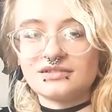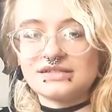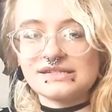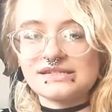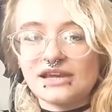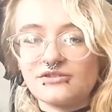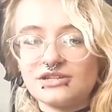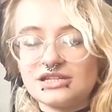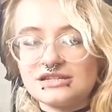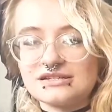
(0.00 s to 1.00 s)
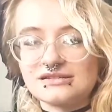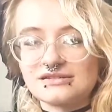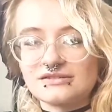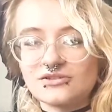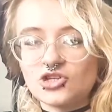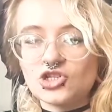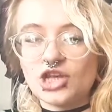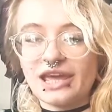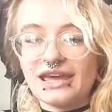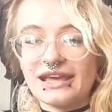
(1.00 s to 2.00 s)
scary
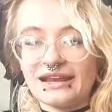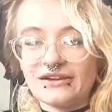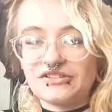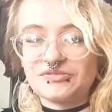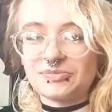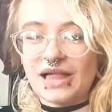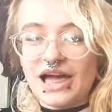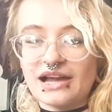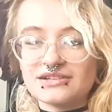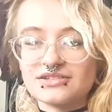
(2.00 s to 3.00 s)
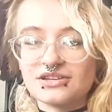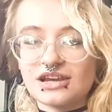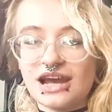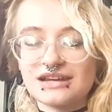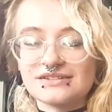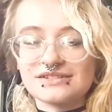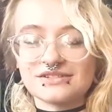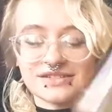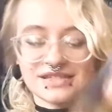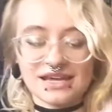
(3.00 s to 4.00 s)
shade of black, so you could kind of
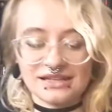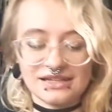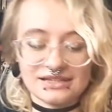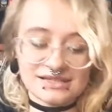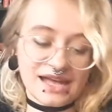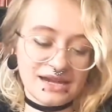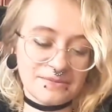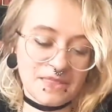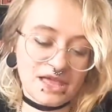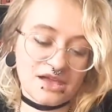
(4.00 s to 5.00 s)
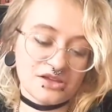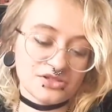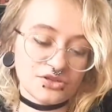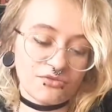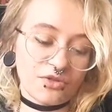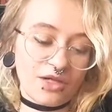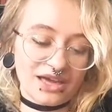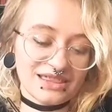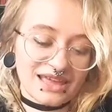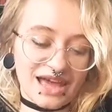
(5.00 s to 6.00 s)
still see on the inside. So if you
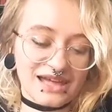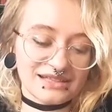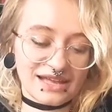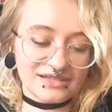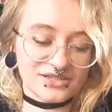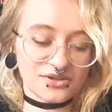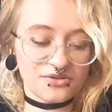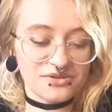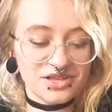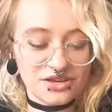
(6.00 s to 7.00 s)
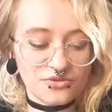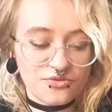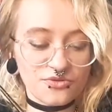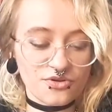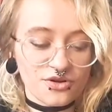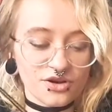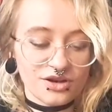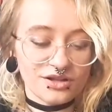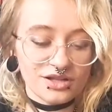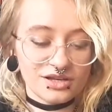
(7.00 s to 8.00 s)
like that, that's totally
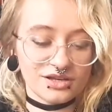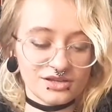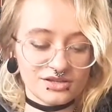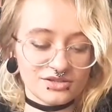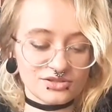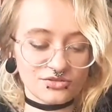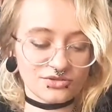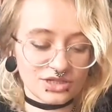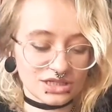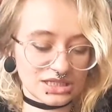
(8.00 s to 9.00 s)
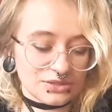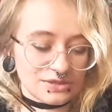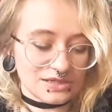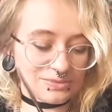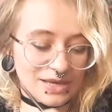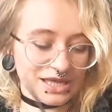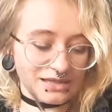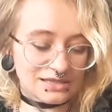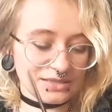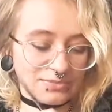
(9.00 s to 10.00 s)
cool. So we're just going to
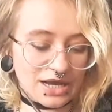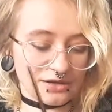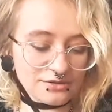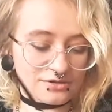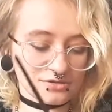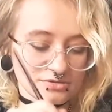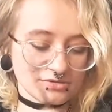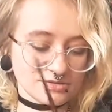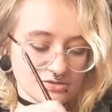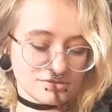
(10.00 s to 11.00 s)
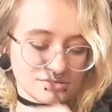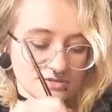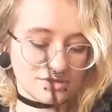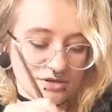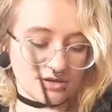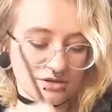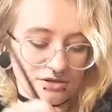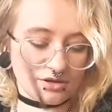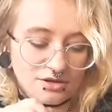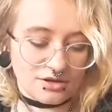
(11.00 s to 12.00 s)
paint this bottle
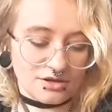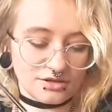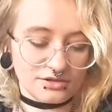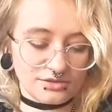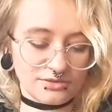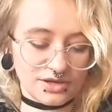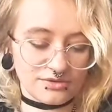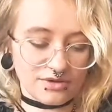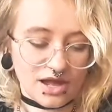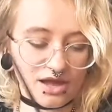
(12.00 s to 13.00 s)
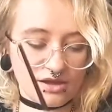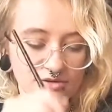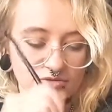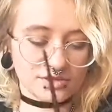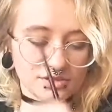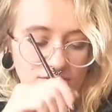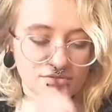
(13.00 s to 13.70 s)
all the way around.